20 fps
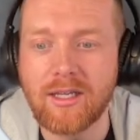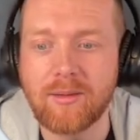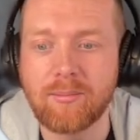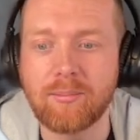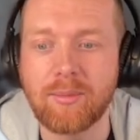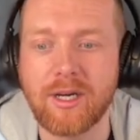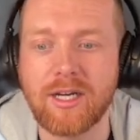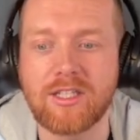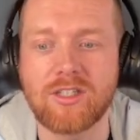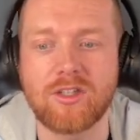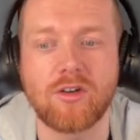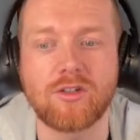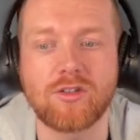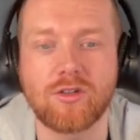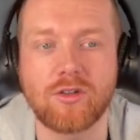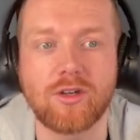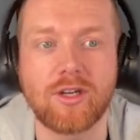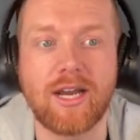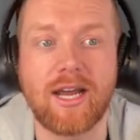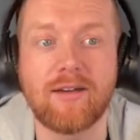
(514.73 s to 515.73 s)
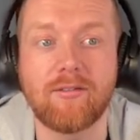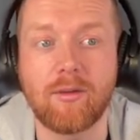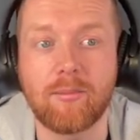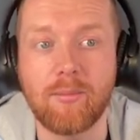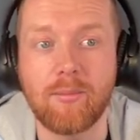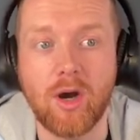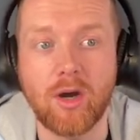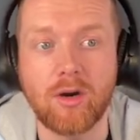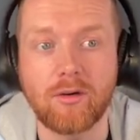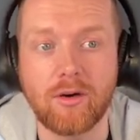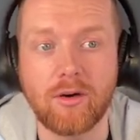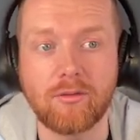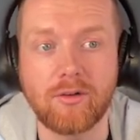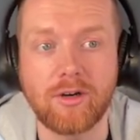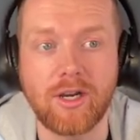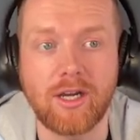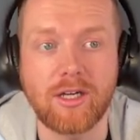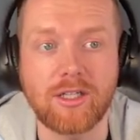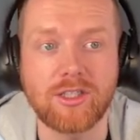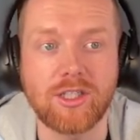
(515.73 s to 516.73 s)
but it's also going to have a moderate
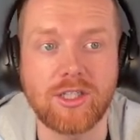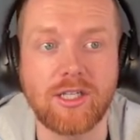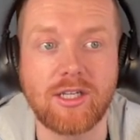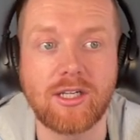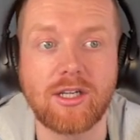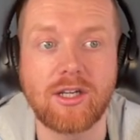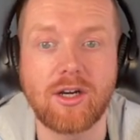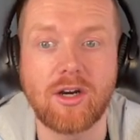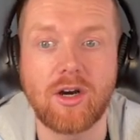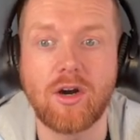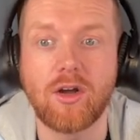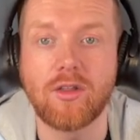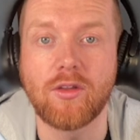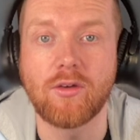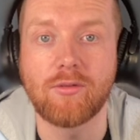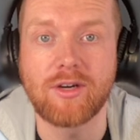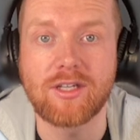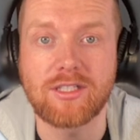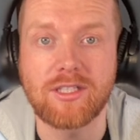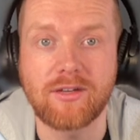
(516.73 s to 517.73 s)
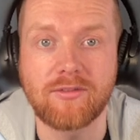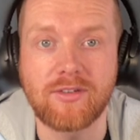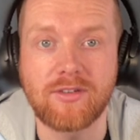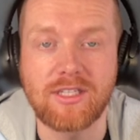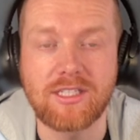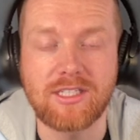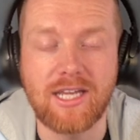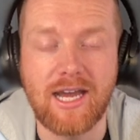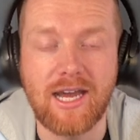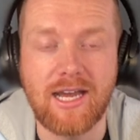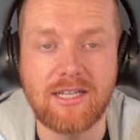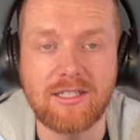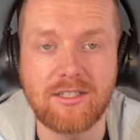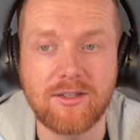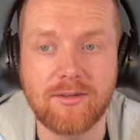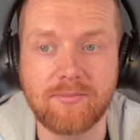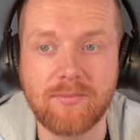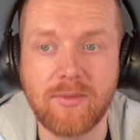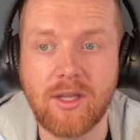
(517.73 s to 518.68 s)
reduction on the risk of this task.